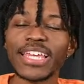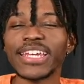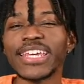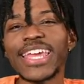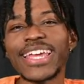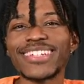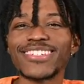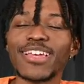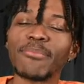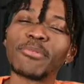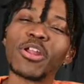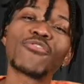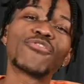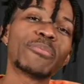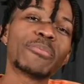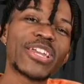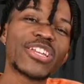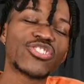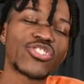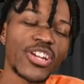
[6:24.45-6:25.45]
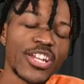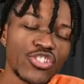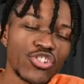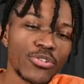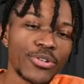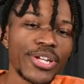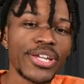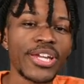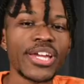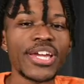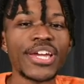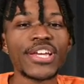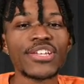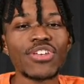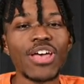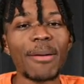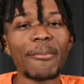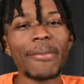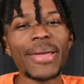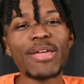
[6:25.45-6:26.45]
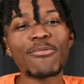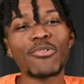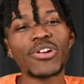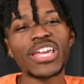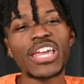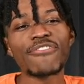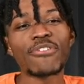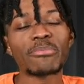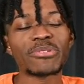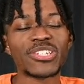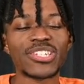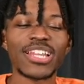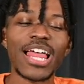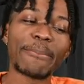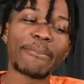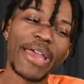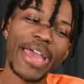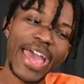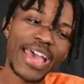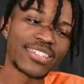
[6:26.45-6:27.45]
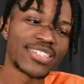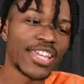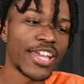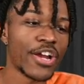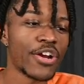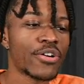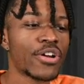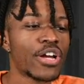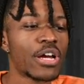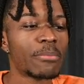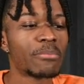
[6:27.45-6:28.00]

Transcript: Again, he's coming off a major injury, so I may want to give him a slight pass there.